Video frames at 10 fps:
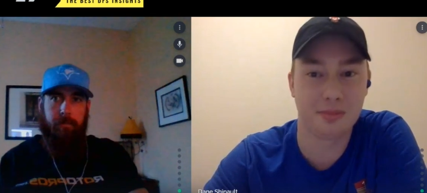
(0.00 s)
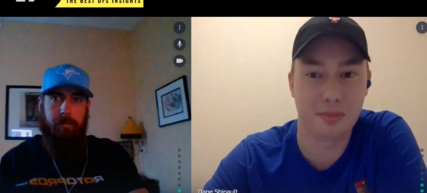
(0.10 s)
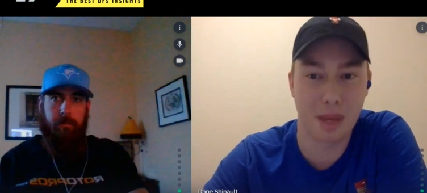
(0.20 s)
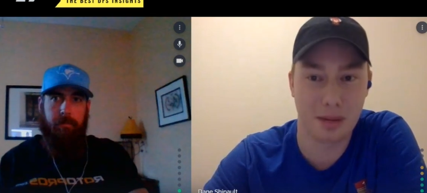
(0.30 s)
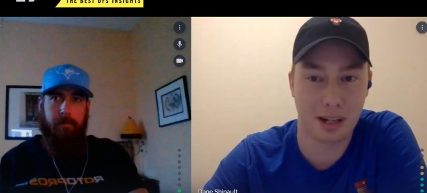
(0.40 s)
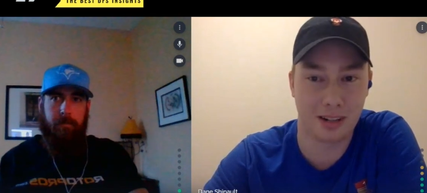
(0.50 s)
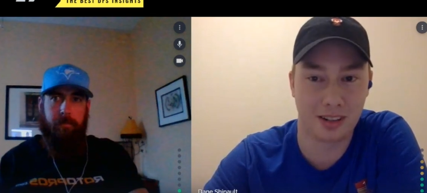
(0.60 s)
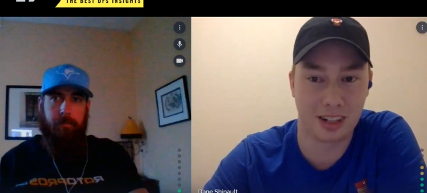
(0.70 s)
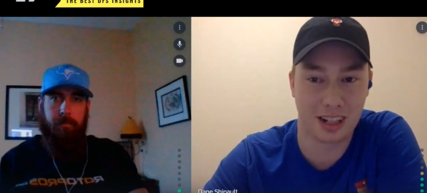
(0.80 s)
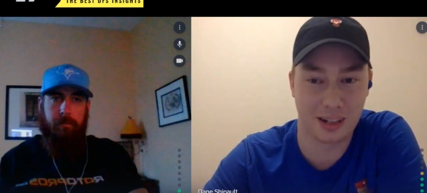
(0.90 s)
Speaker 1: maybe
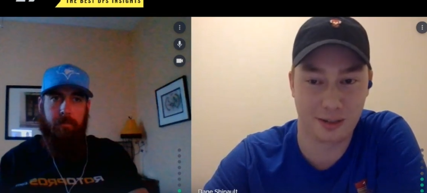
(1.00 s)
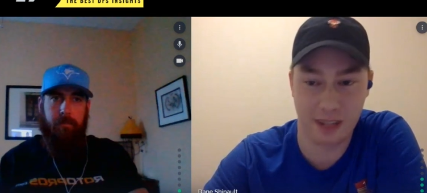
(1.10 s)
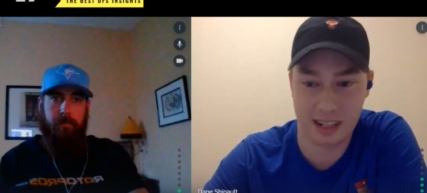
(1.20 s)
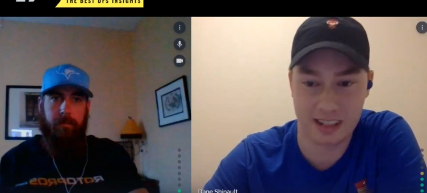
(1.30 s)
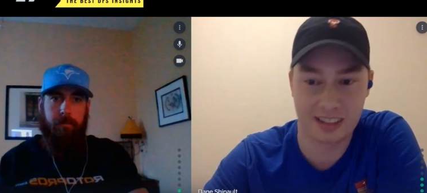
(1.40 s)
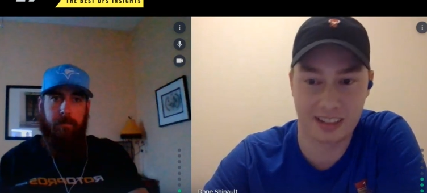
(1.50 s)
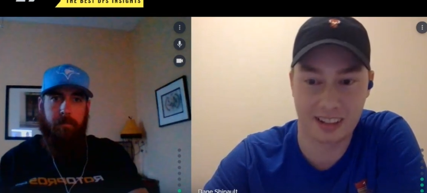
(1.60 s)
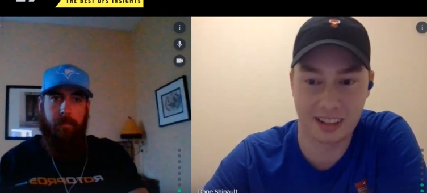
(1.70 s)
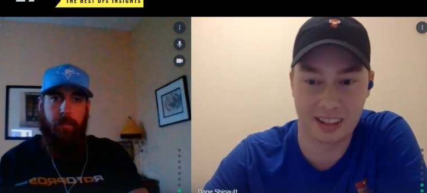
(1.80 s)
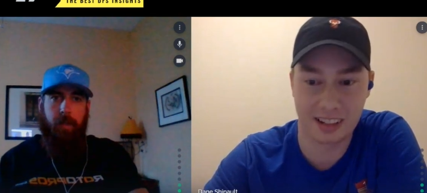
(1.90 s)
I'll look at a fade
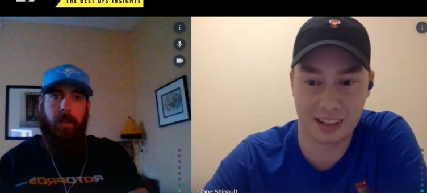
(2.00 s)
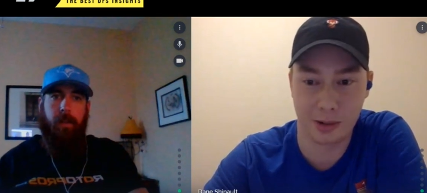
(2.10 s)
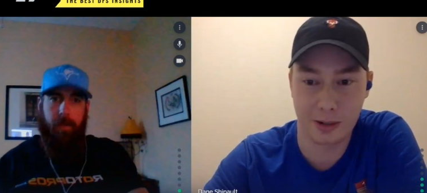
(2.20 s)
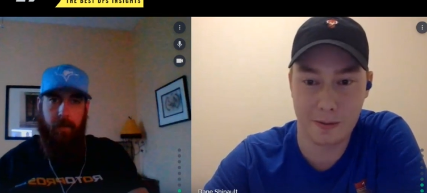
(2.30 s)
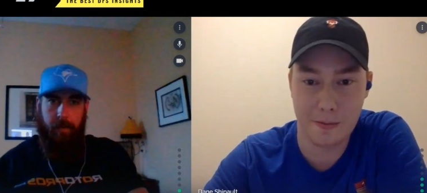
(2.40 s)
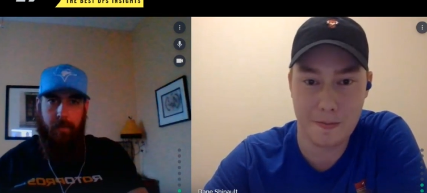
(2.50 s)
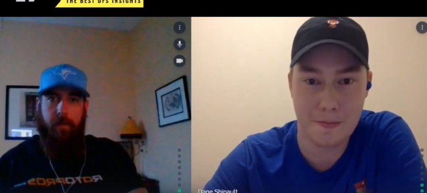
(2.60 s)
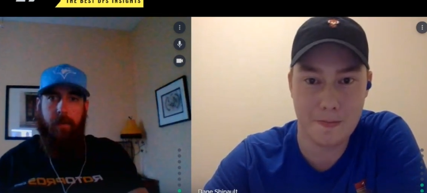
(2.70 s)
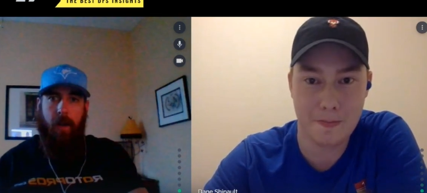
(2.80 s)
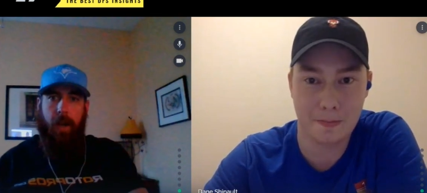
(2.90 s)
at that point.
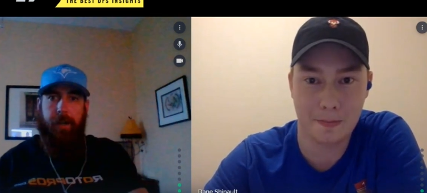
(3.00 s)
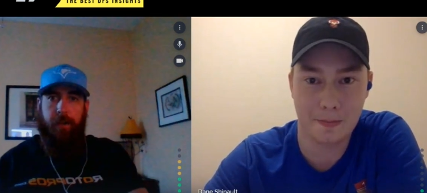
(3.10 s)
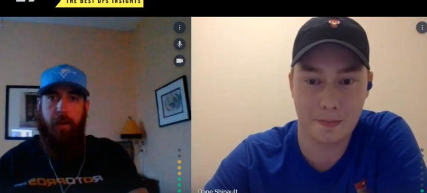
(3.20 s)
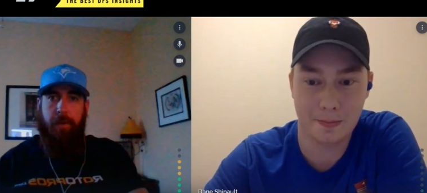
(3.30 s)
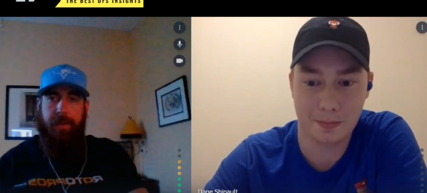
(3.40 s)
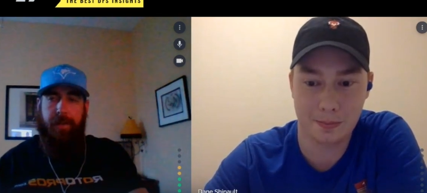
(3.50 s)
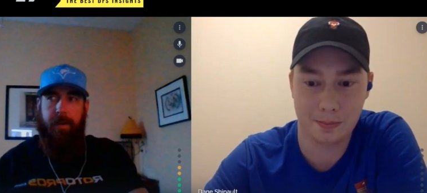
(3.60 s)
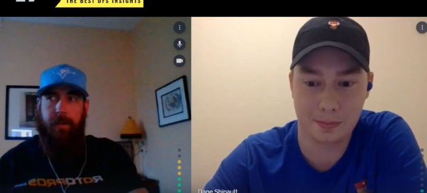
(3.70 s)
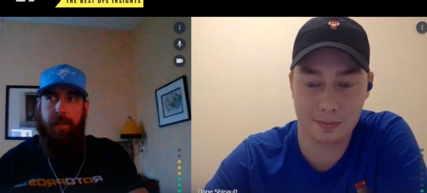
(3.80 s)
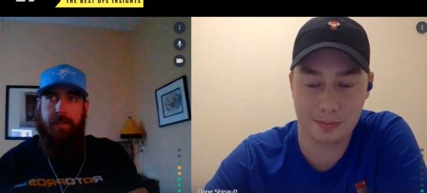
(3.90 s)
Speaker 2: I agree with you
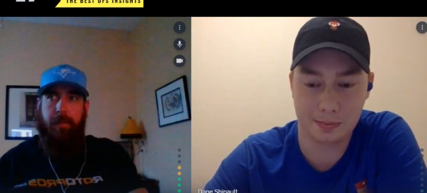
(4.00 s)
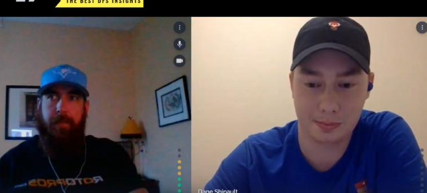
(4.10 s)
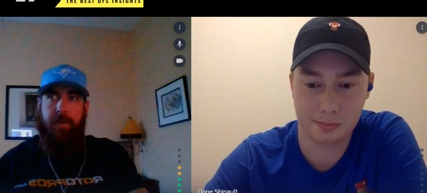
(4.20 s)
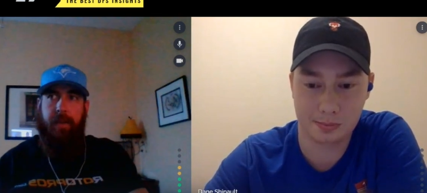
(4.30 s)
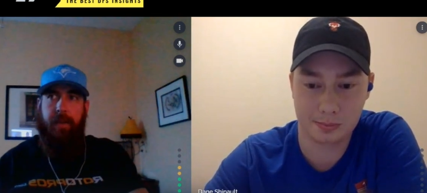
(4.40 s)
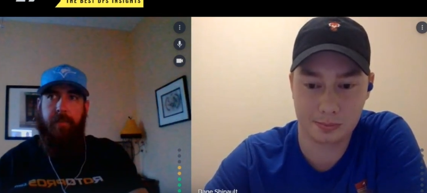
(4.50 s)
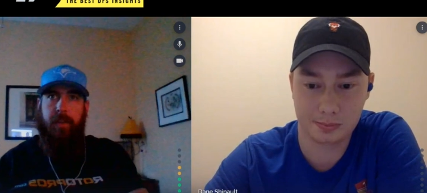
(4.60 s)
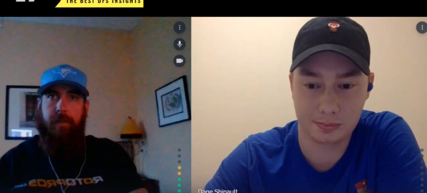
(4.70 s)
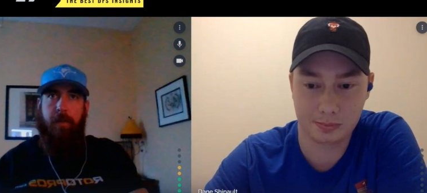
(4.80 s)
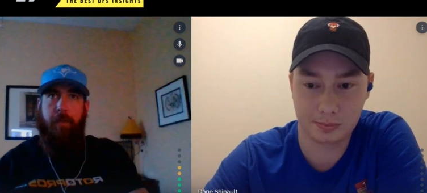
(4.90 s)
there. That's something
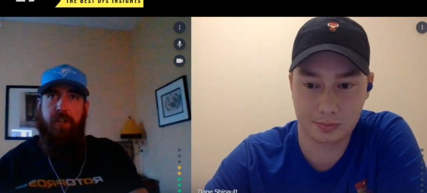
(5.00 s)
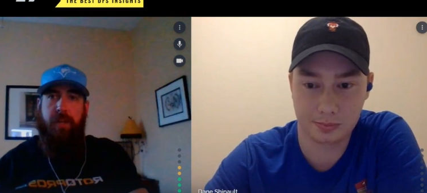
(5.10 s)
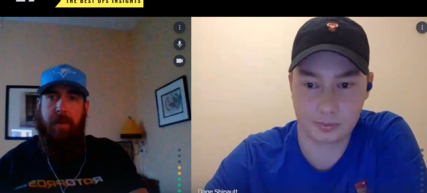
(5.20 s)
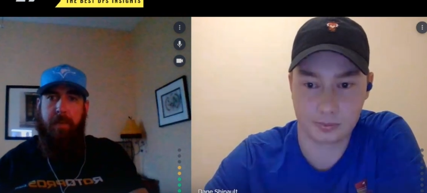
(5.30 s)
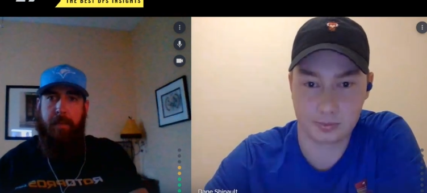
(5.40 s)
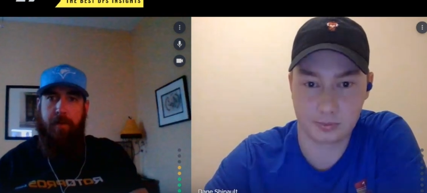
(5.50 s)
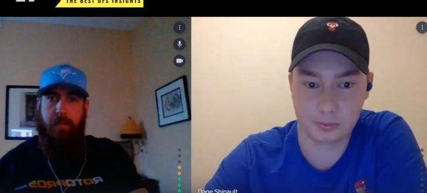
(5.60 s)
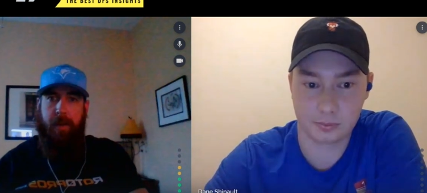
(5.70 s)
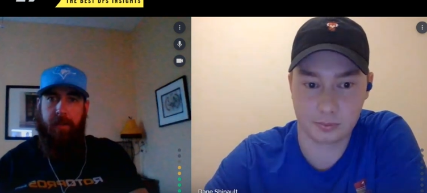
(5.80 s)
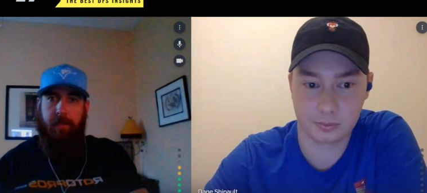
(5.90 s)
definitely from a G P P
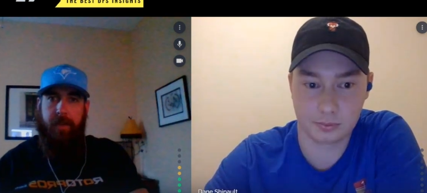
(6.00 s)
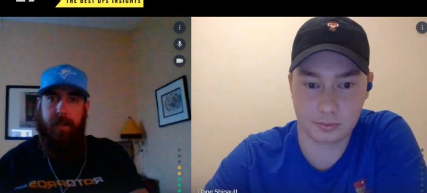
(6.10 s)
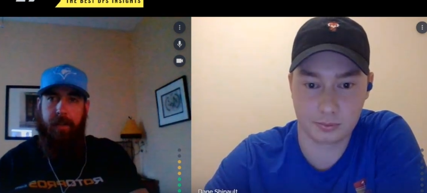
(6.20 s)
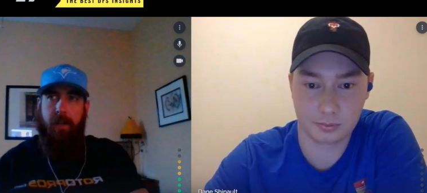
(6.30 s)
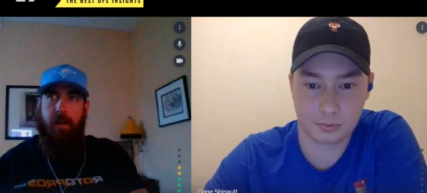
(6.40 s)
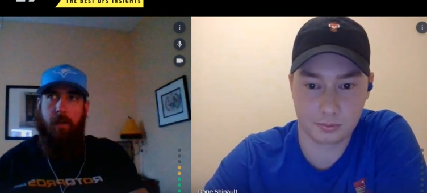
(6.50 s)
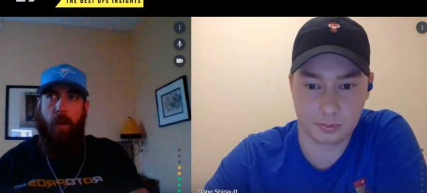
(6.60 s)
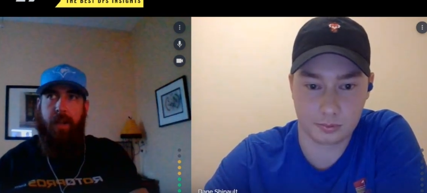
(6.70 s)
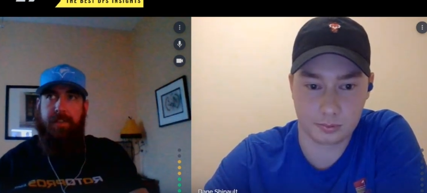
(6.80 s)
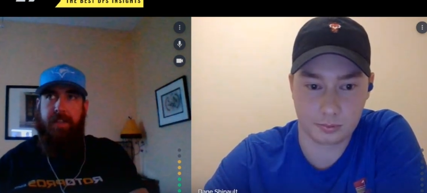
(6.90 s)
perspective that
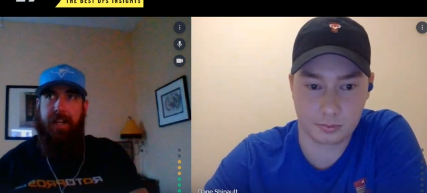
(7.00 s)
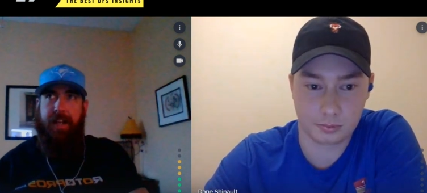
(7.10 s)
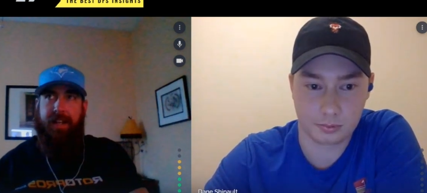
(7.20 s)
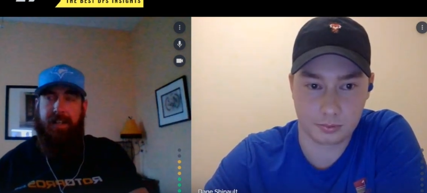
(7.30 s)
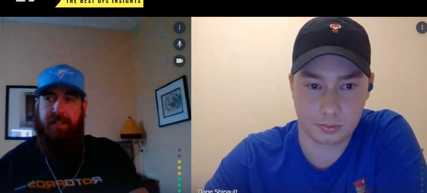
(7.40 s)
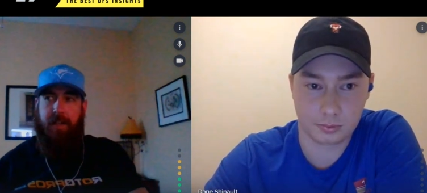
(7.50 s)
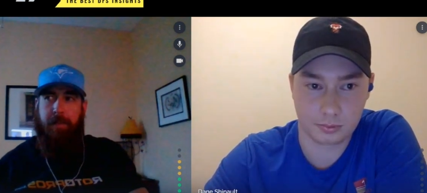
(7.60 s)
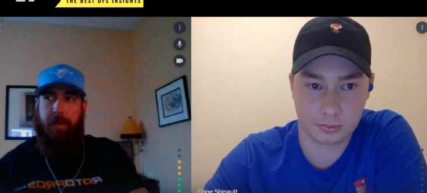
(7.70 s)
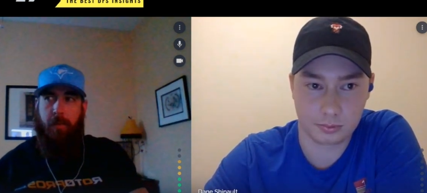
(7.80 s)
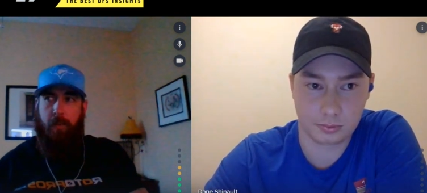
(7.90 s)
Wednesday night is
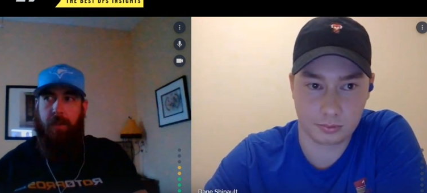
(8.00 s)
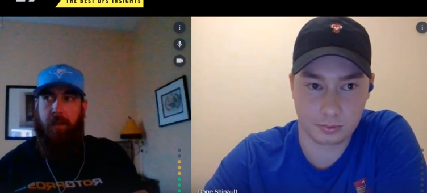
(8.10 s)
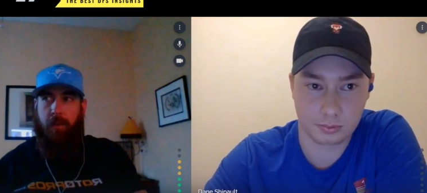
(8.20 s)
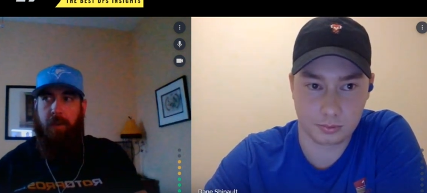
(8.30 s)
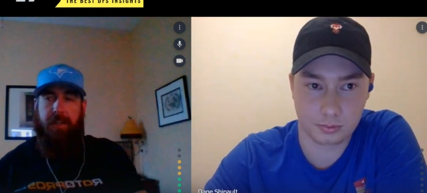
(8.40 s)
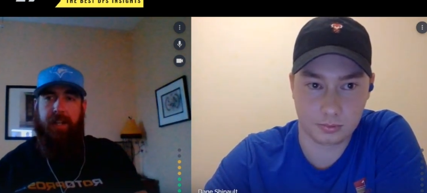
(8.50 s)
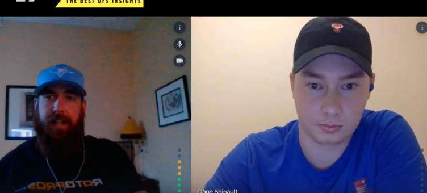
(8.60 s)
something to really, really dig